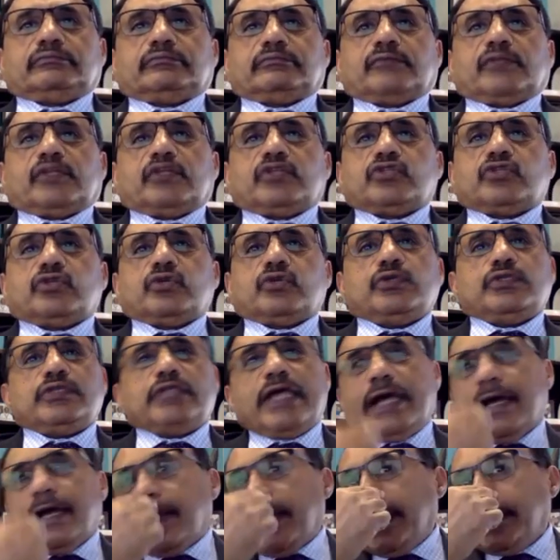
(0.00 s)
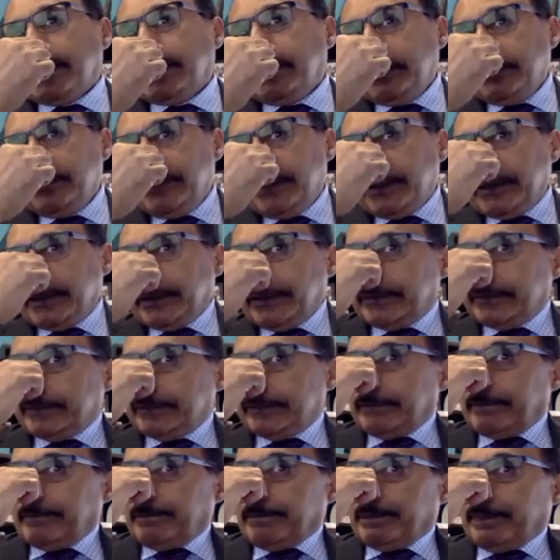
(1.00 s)
So with the academic,
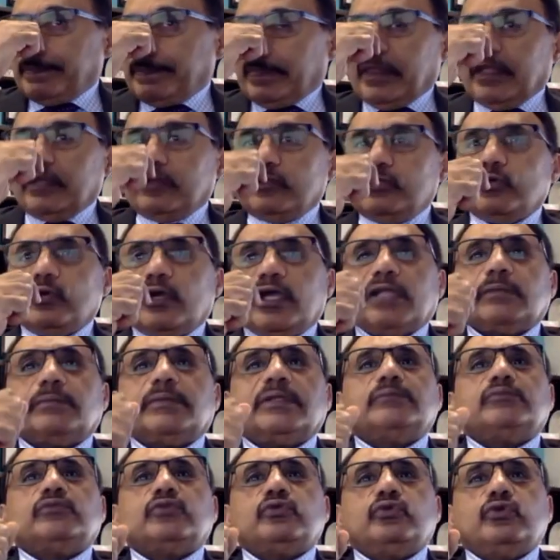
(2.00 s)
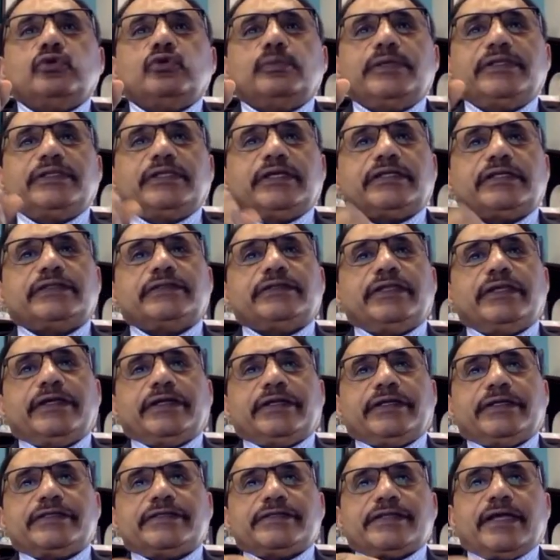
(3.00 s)
you help them to do better in their
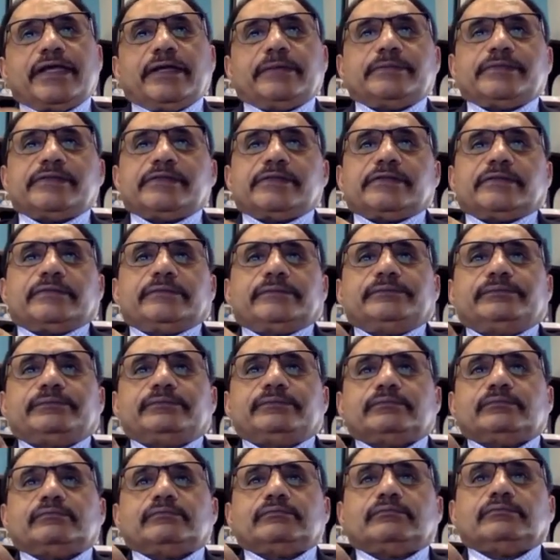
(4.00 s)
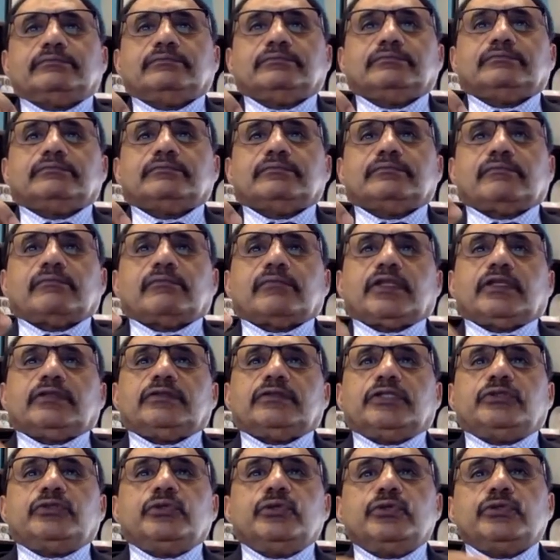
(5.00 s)
exams.
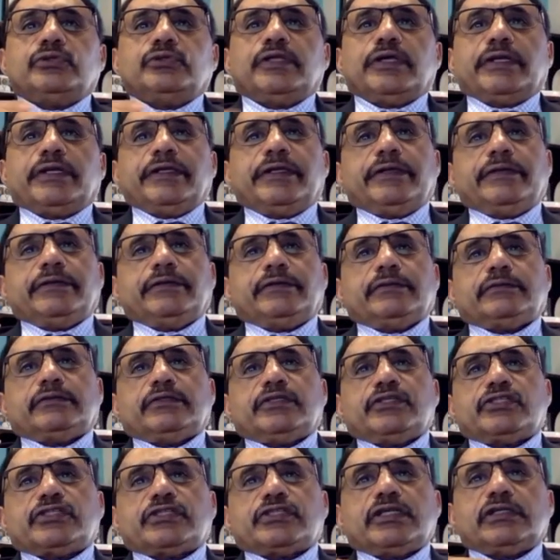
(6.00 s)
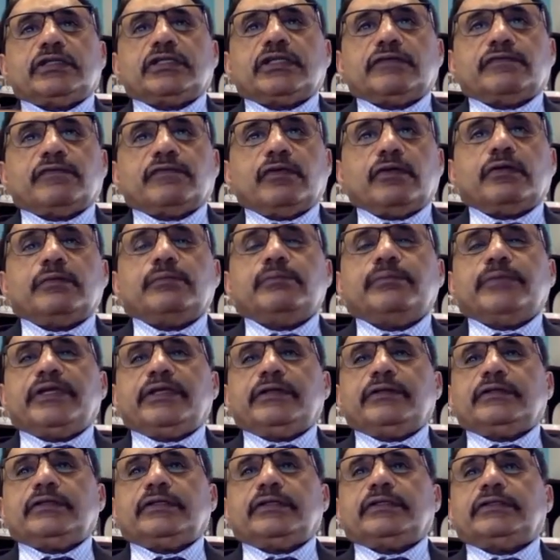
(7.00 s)
The tutoring, skill
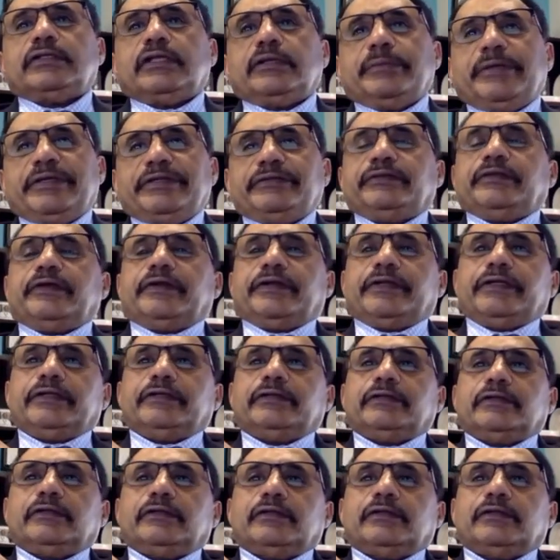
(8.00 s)
development, the mentoring.